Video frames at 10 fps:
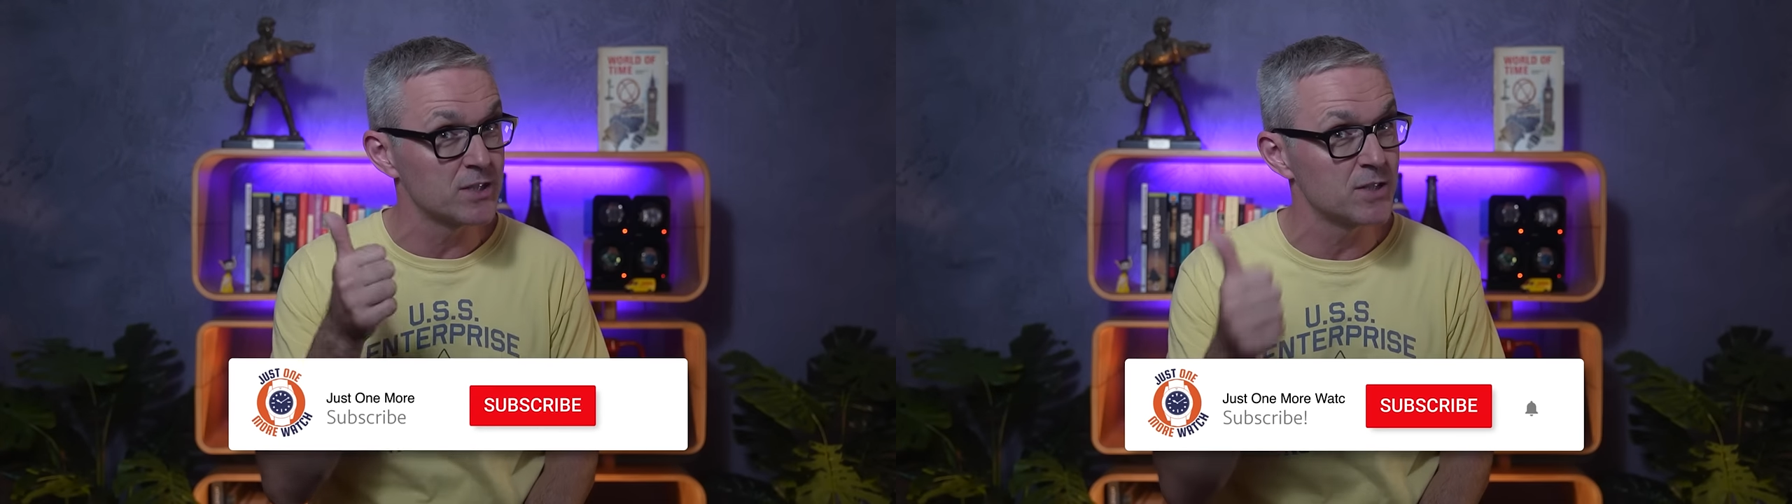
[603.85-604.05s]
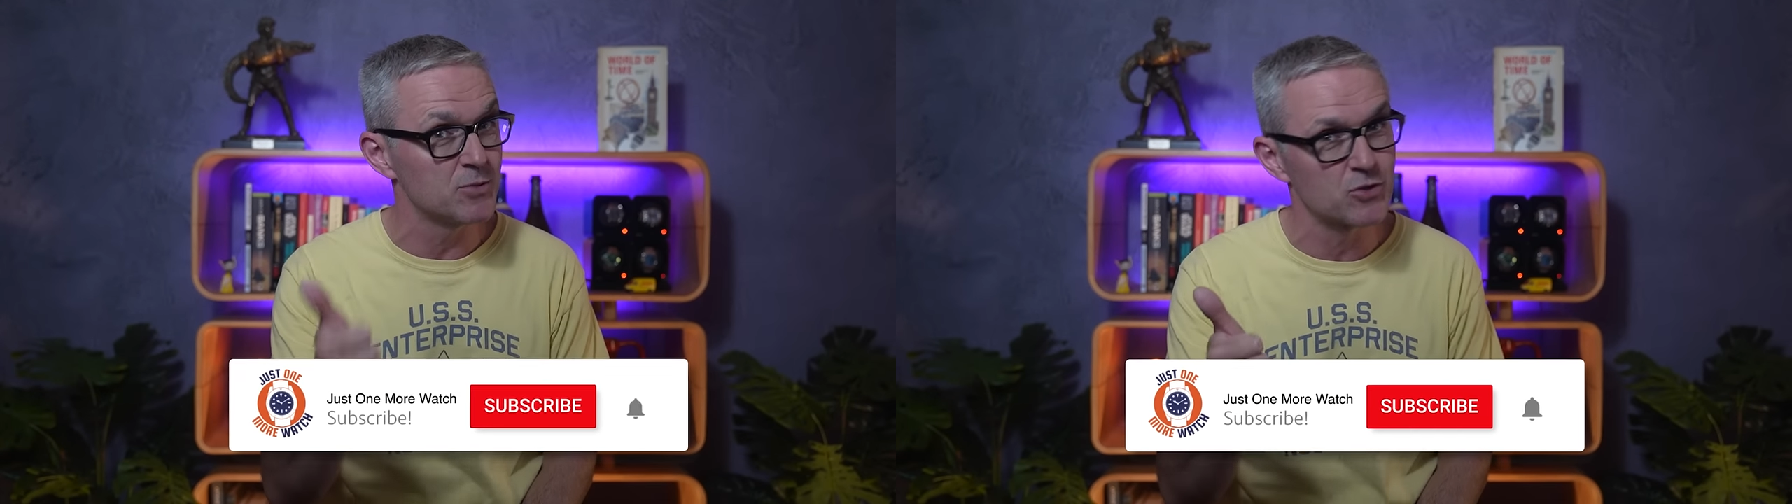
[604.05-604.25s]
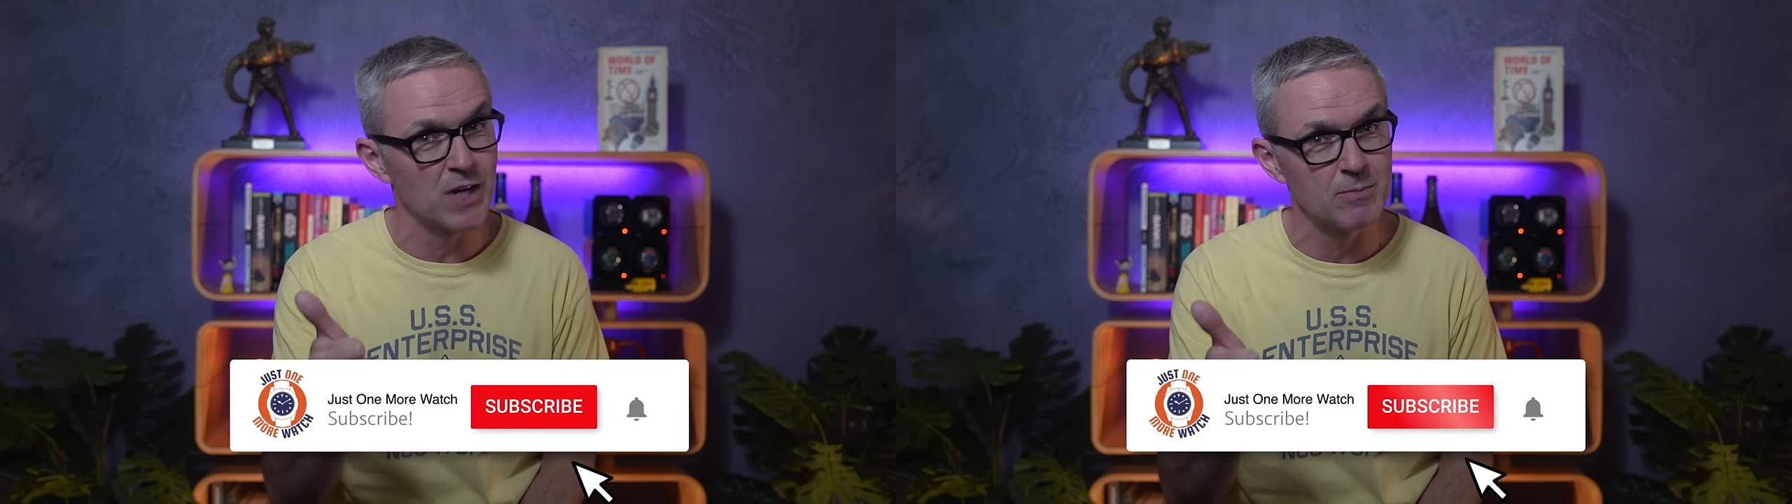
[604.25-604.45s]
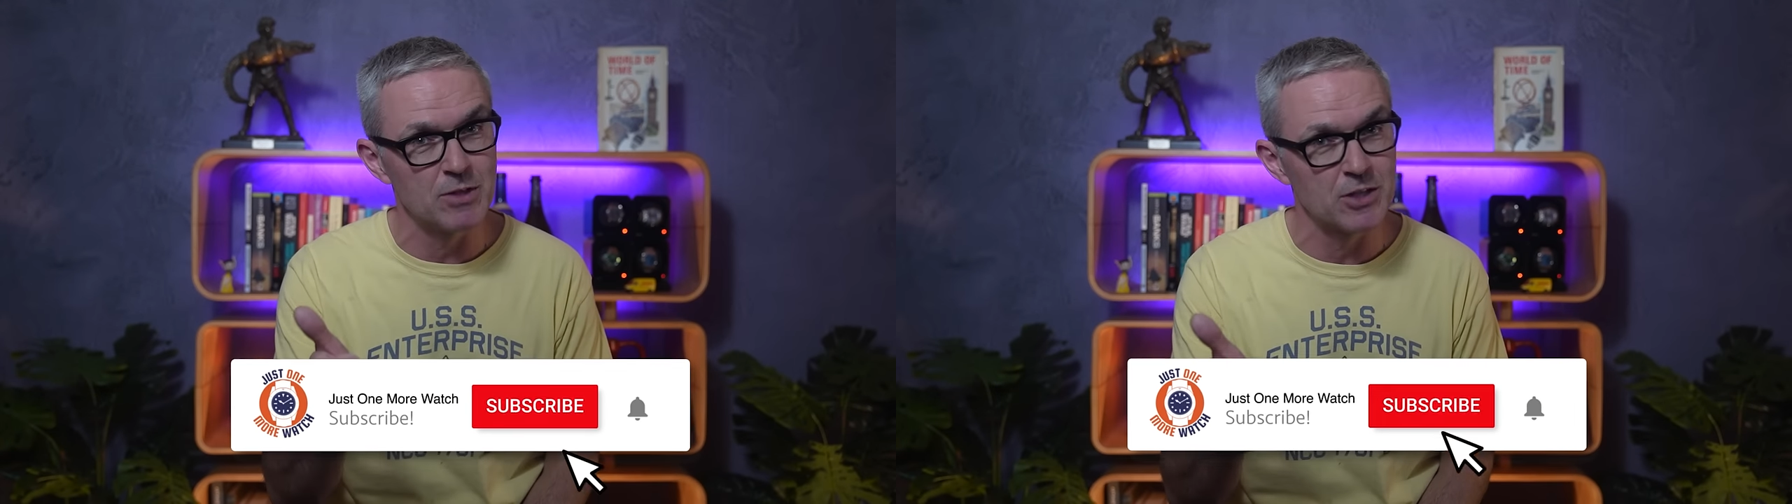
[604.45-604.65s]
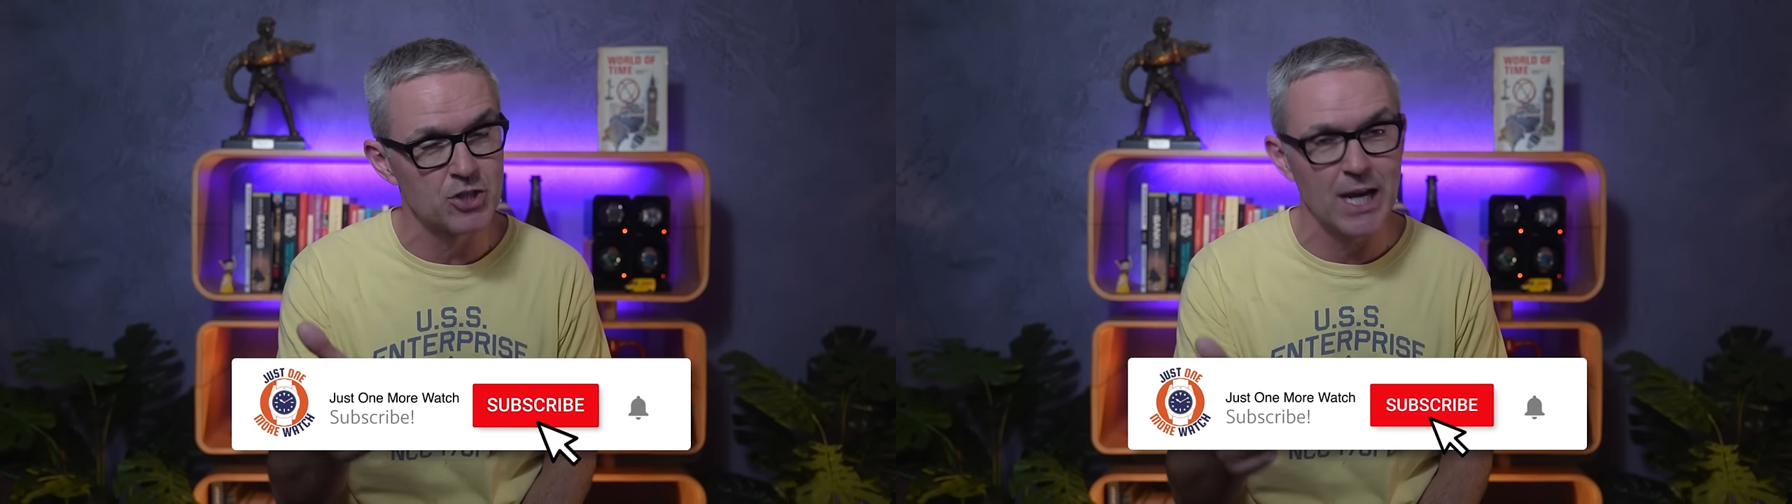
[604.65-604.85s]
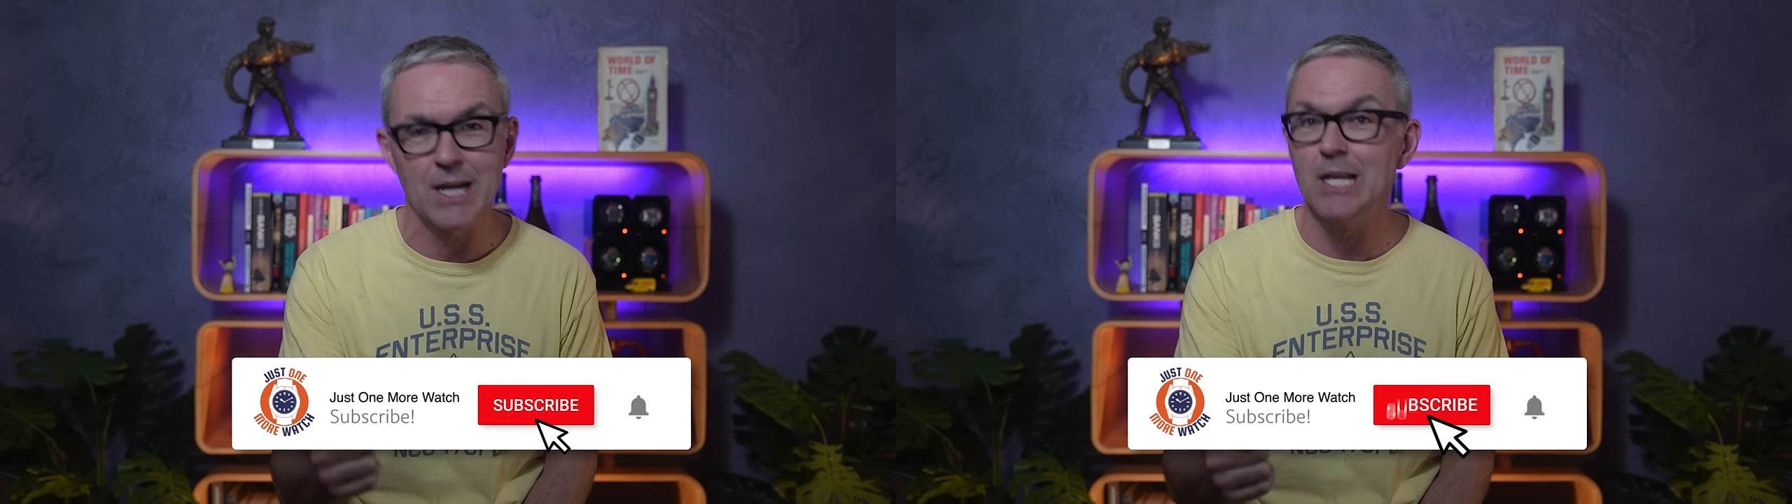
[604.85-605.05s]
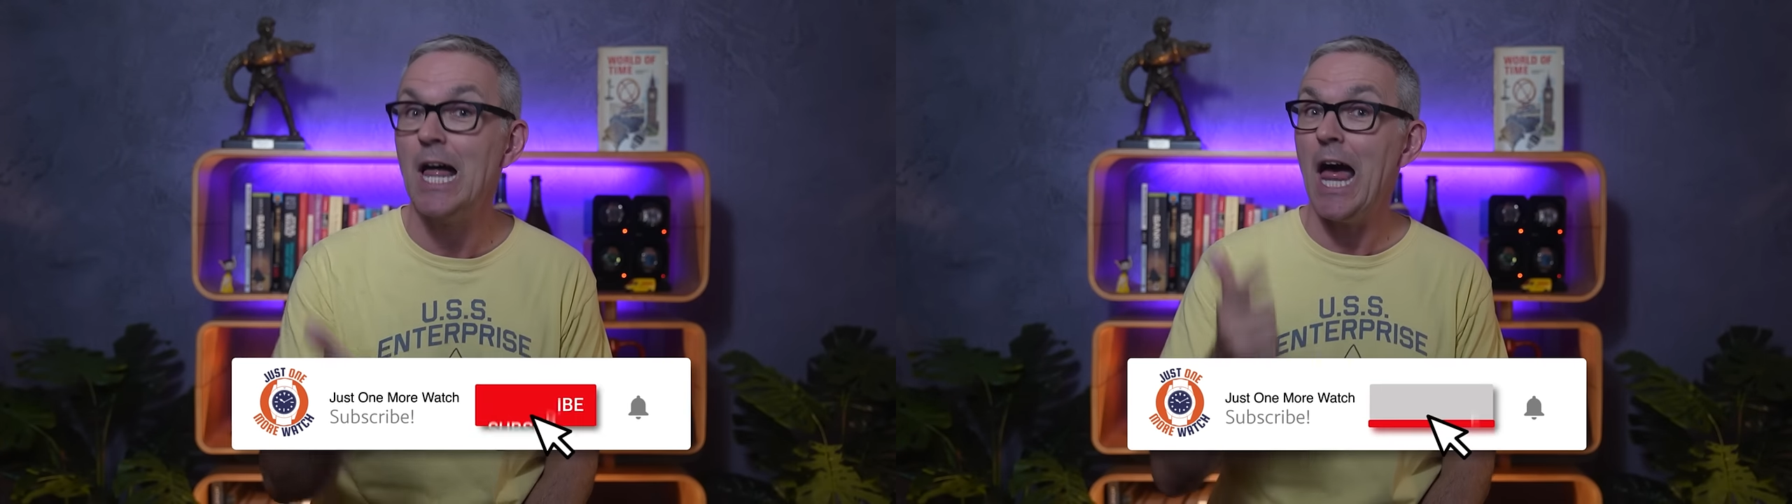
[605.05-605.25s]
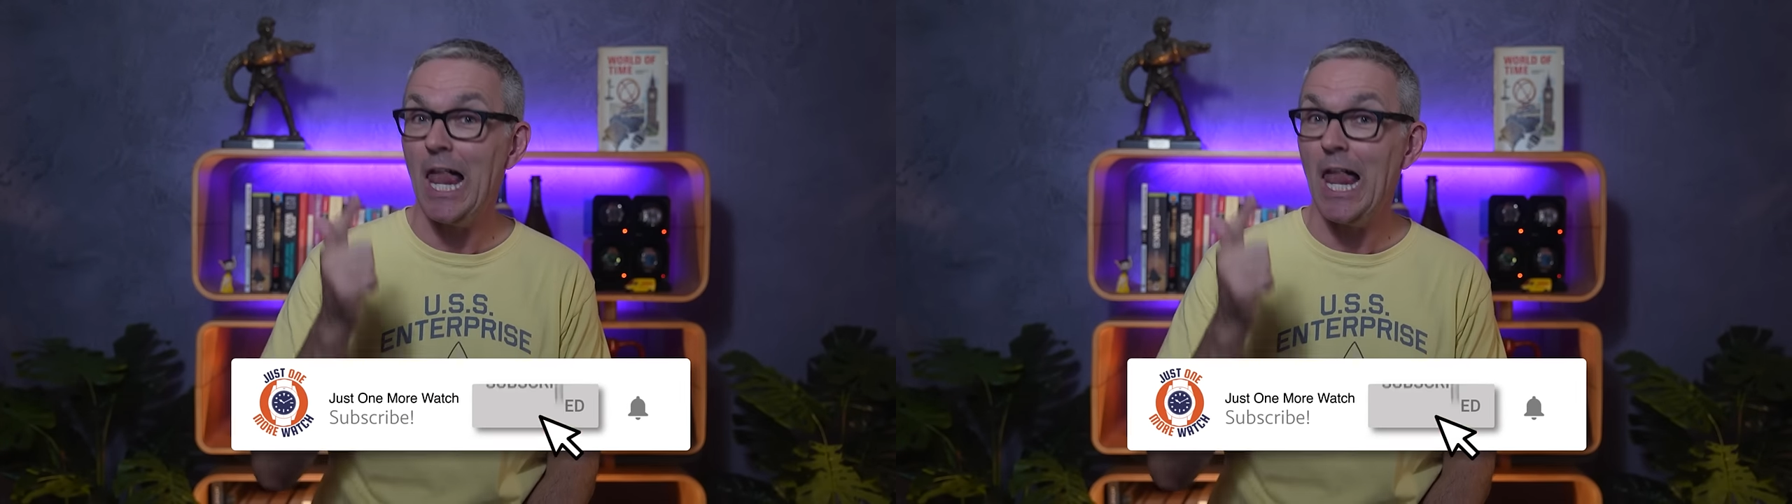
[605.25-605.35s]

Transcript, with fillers: subscribed to the channel.